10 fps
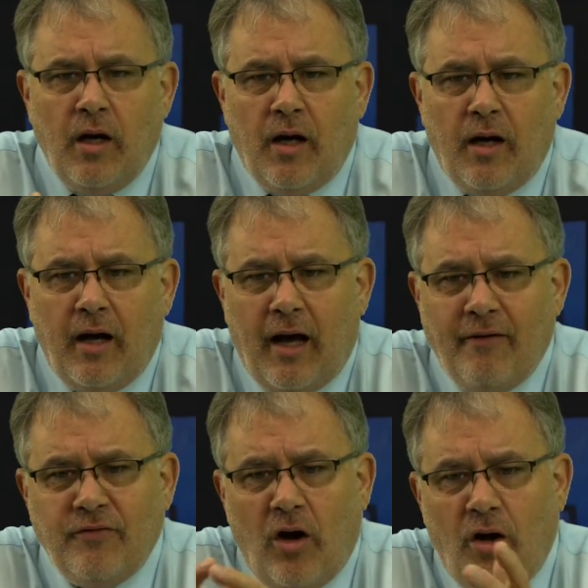
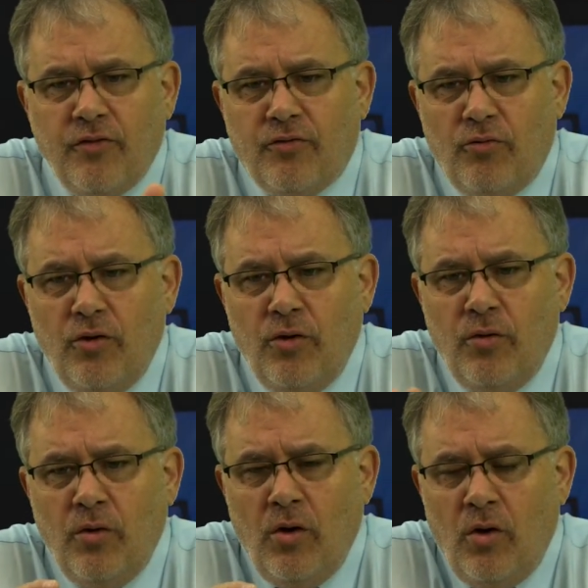I've gone
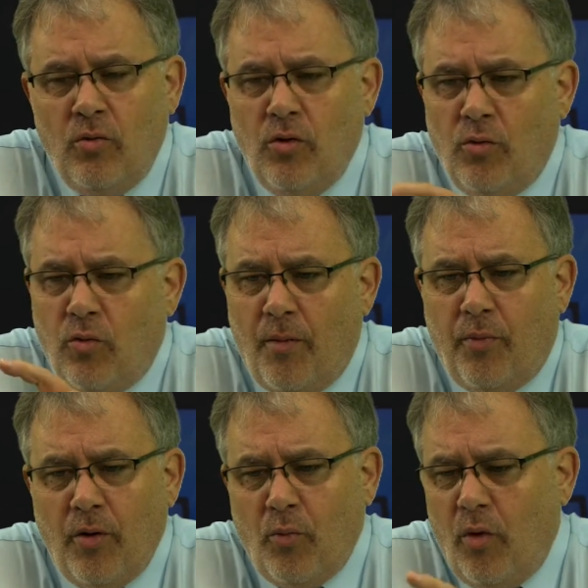through Rule
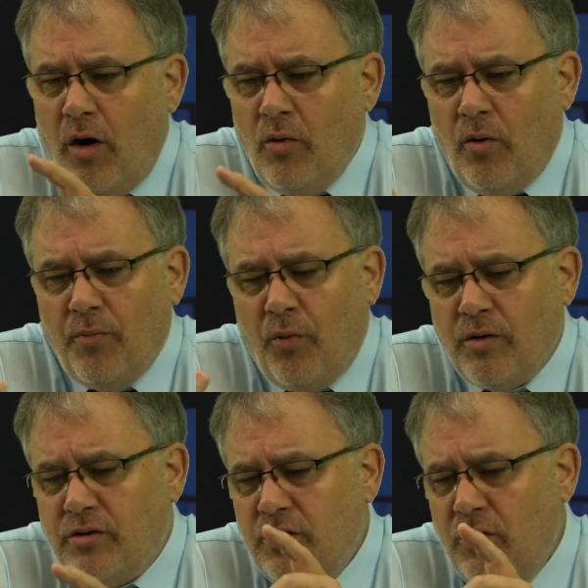1.1,
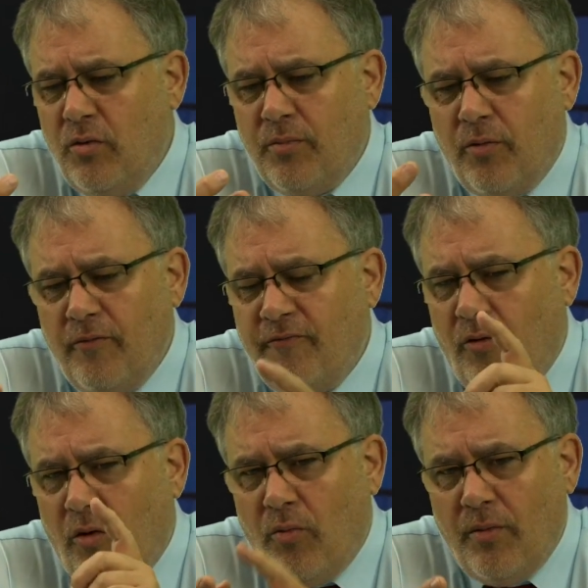1.2,
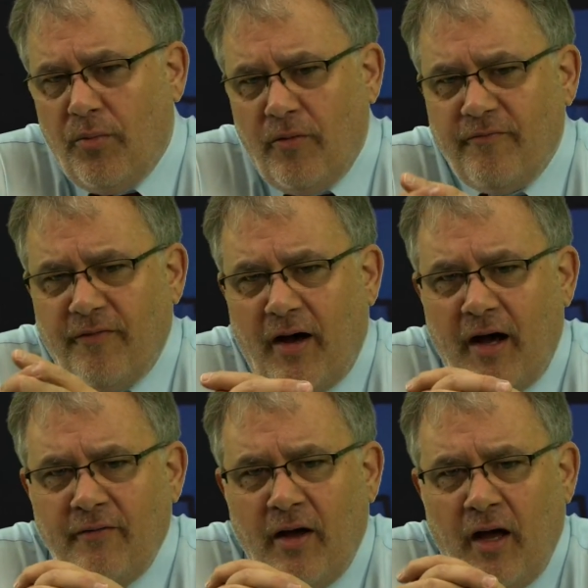1.4, 1.5.